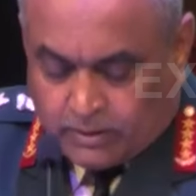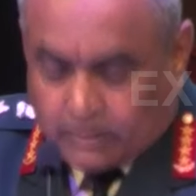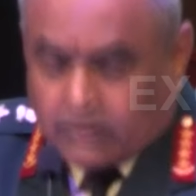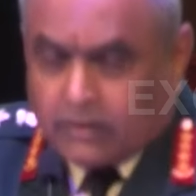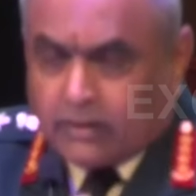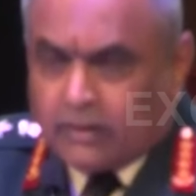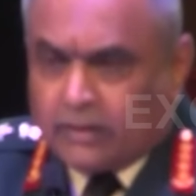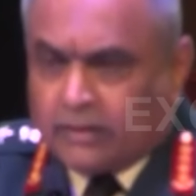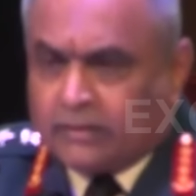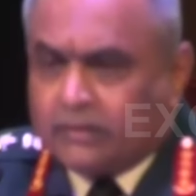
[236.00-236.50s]

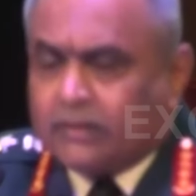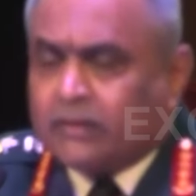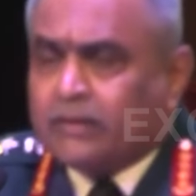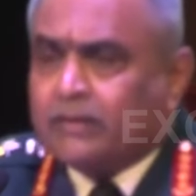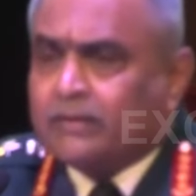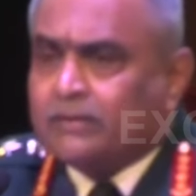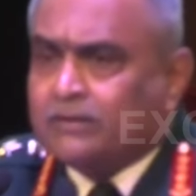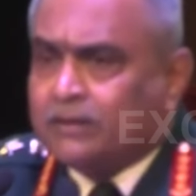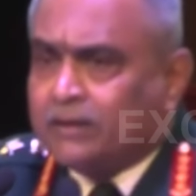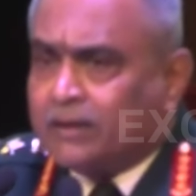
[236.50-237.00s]
In the
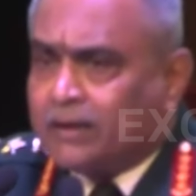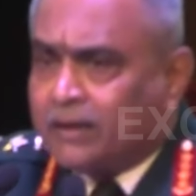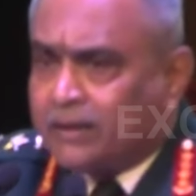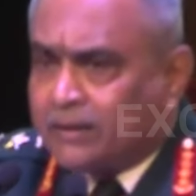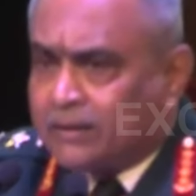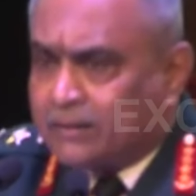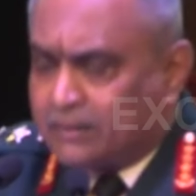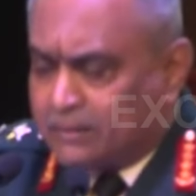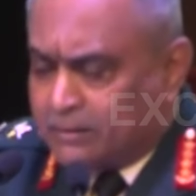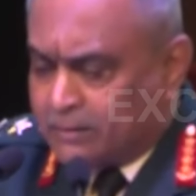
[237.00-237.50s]

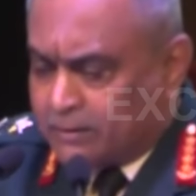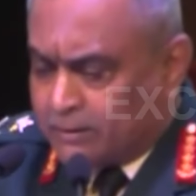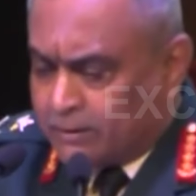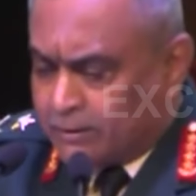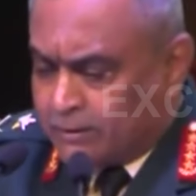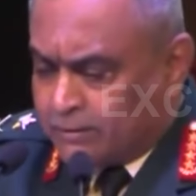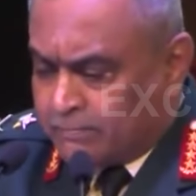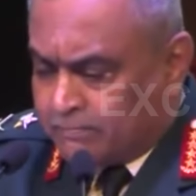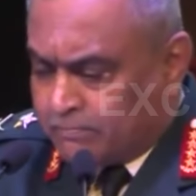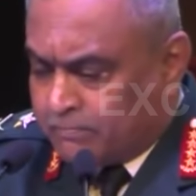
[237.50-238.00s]
hinterland,
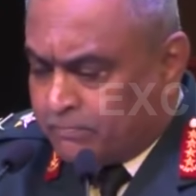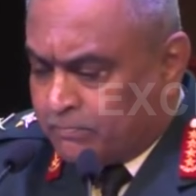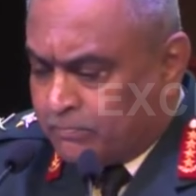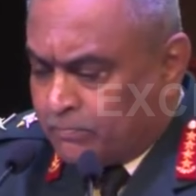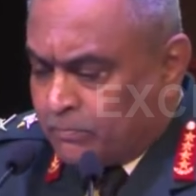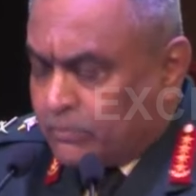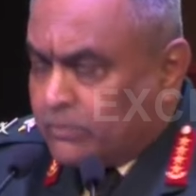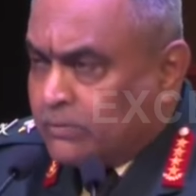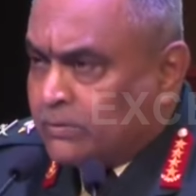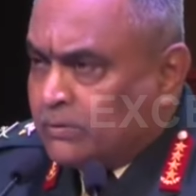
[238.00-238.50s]
uh,
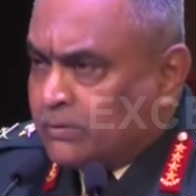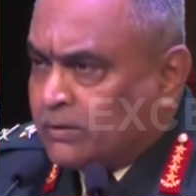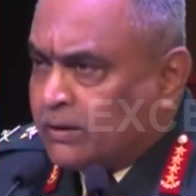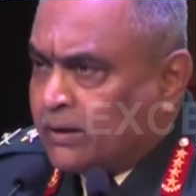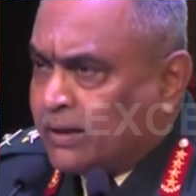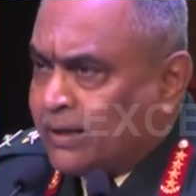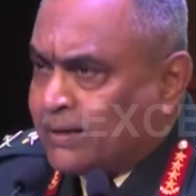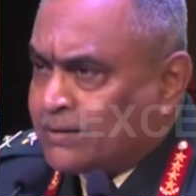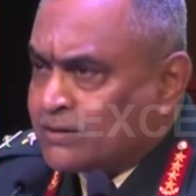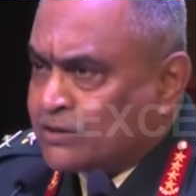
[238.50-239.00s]
the
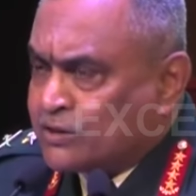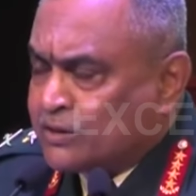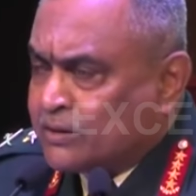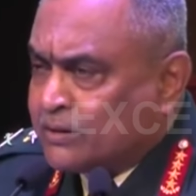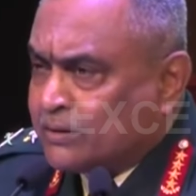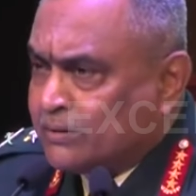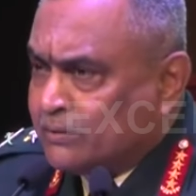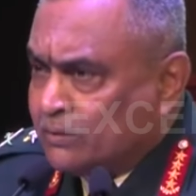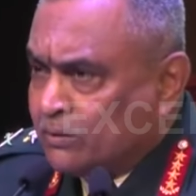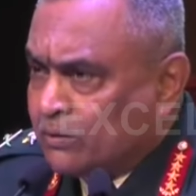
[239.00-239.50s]
last
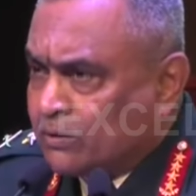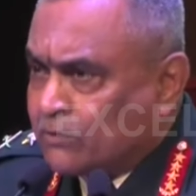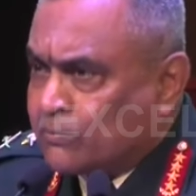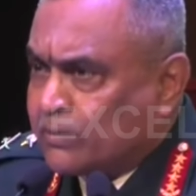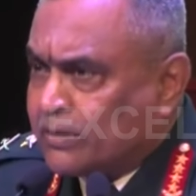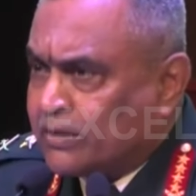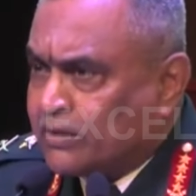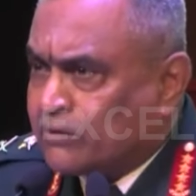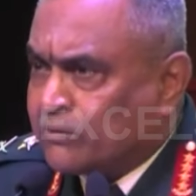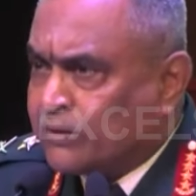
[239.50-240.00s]
year or
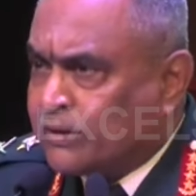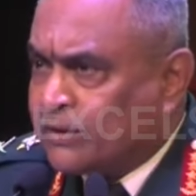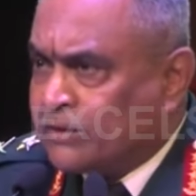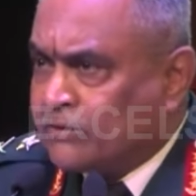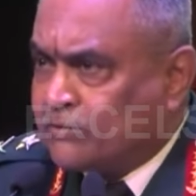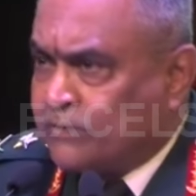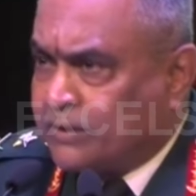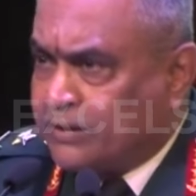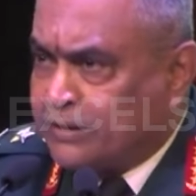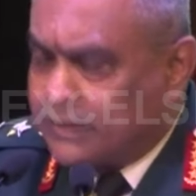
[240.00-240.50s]
twenty
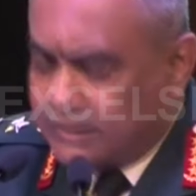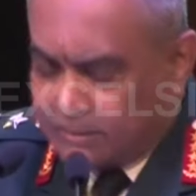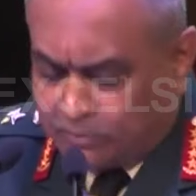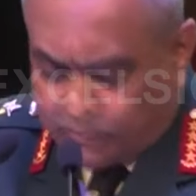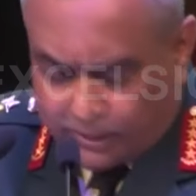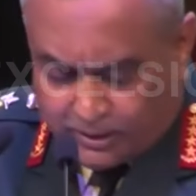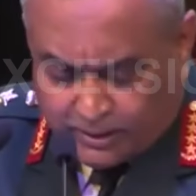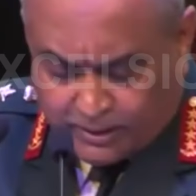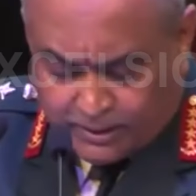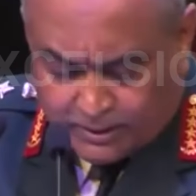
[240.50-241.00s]
twenty-three did
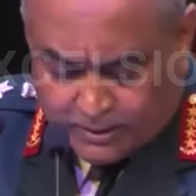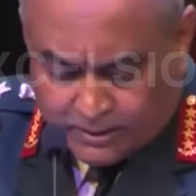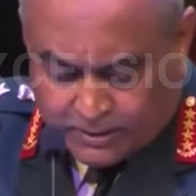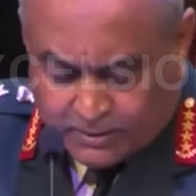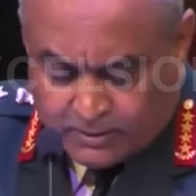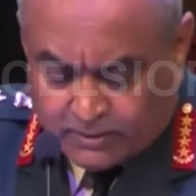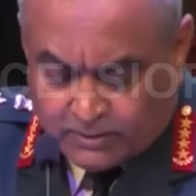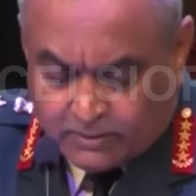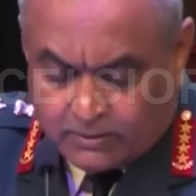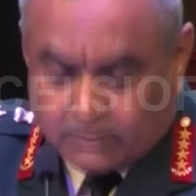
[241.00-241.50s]
witness
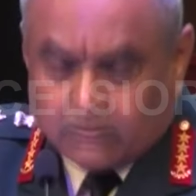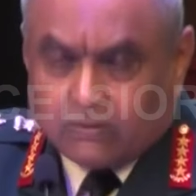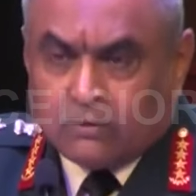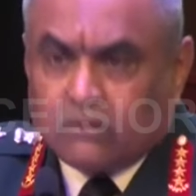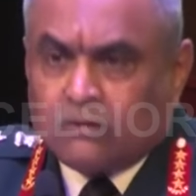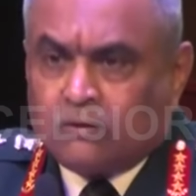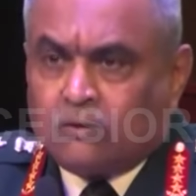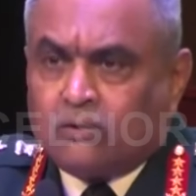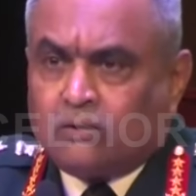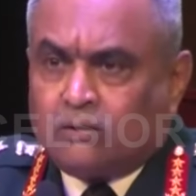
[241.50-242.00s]

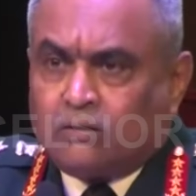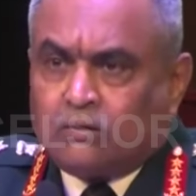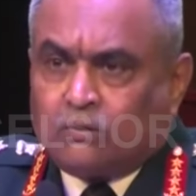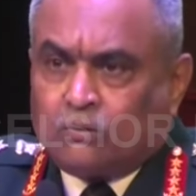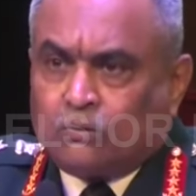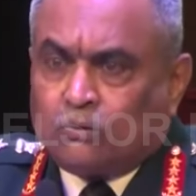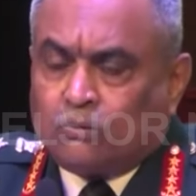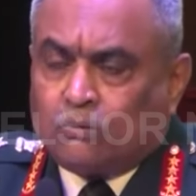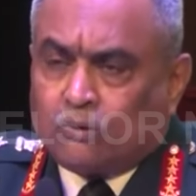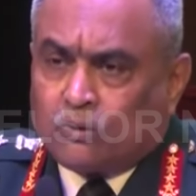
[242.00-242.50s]

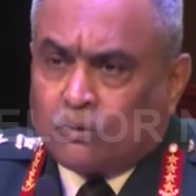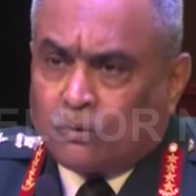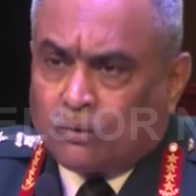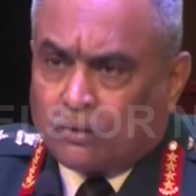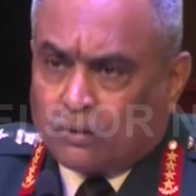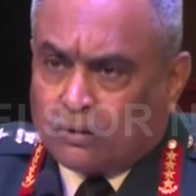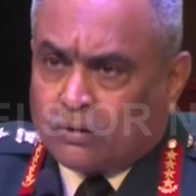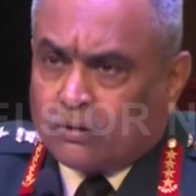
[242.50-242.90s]
overall